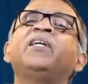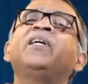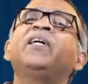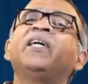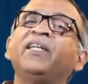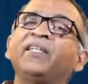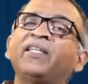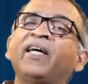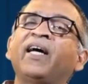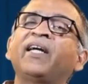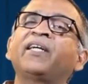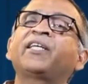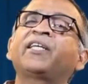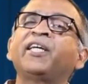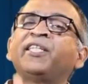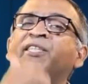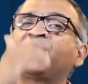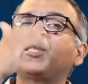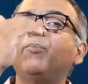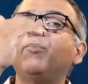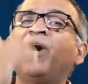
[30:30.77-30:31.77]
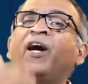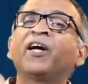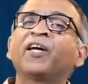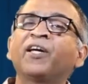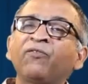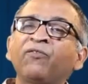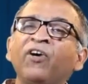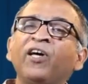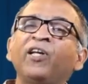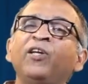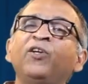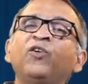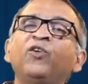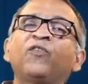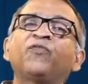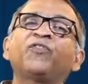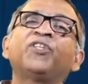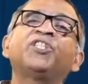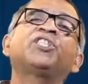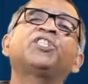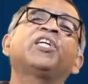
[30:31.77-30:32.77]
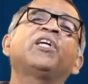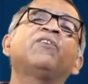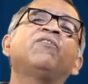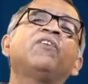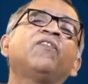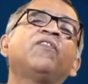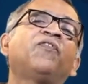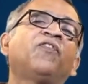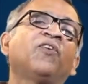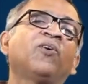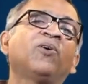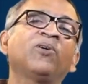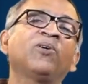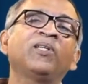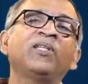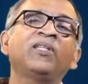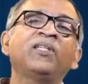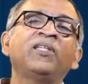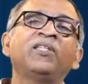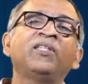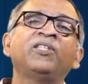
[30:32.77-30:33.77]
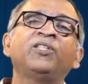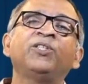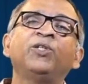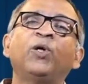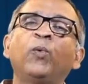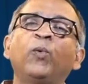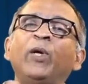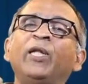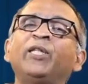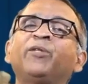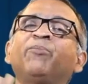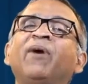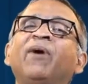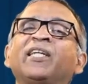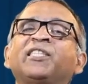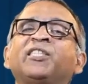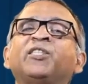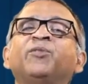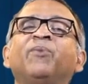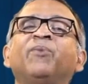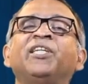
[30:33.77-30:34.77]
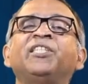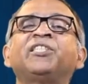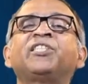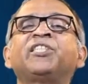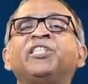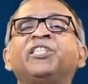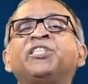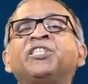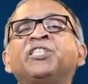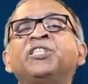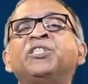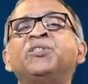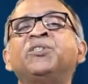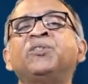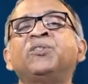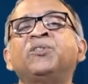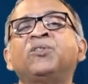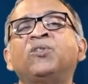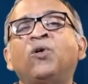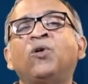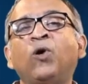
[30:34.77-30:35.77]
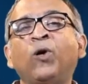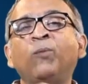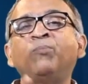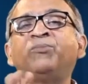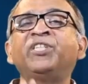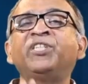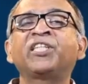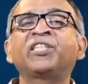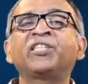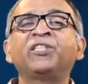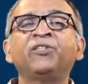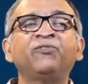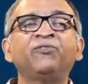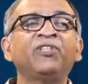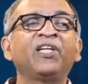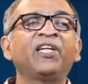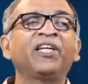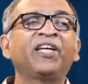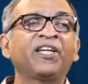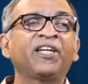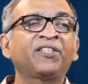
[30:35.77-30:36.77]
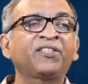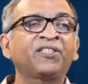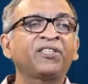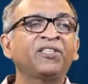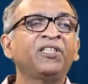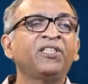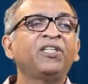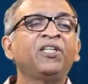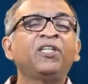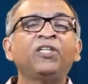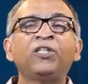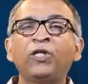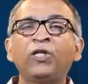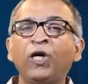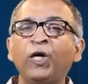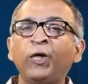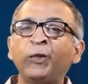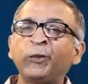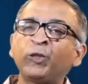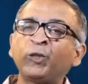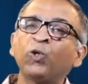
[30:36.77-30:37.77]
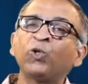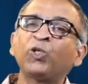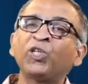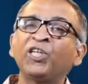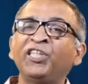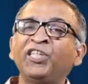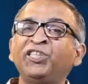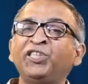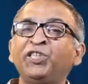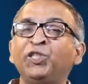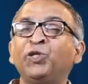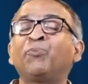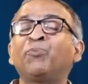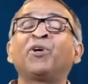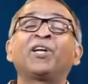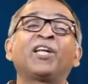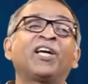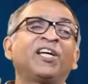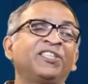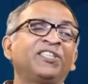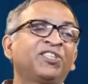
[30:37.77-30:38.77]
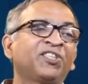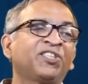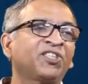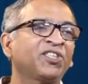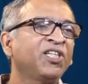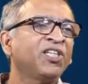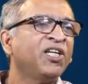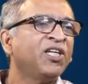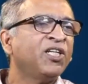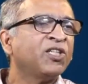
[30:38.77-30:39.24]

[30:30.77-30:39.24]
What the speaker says: In that case, the market value of the share will fall. Your wealth maximization objective will get totally jeopardized.